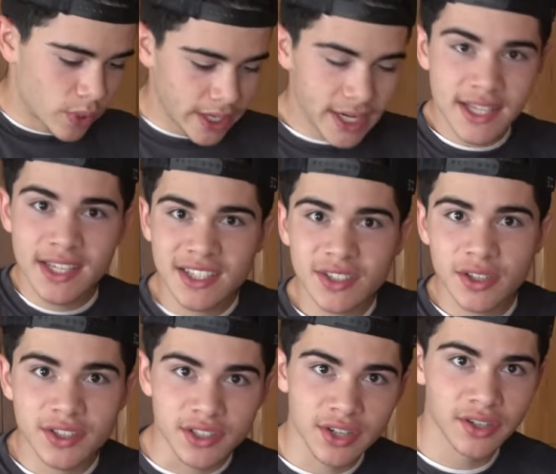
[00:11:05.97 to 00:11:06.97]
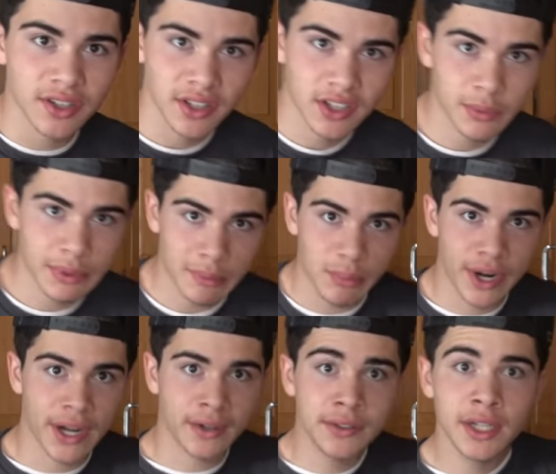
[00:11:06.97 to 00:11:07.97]
Right as it starts to turn a little bit
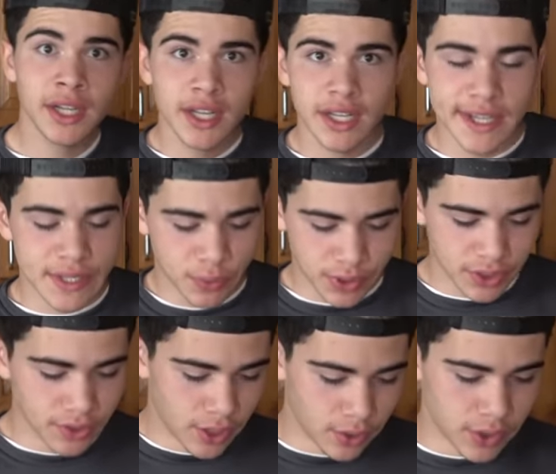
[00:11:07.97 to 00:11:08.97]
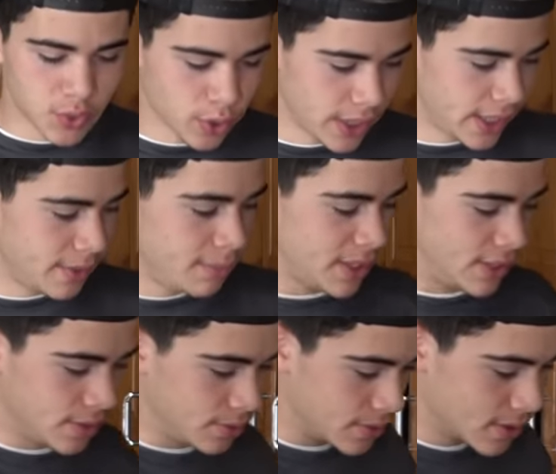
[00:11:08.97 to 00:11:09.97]
brown is when you know it's ready to be
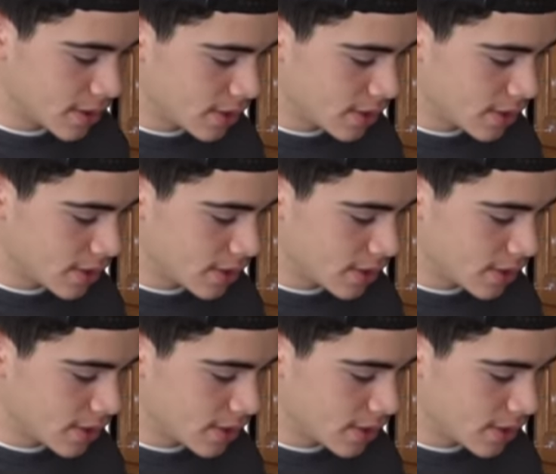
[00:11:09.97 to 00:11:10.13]
used.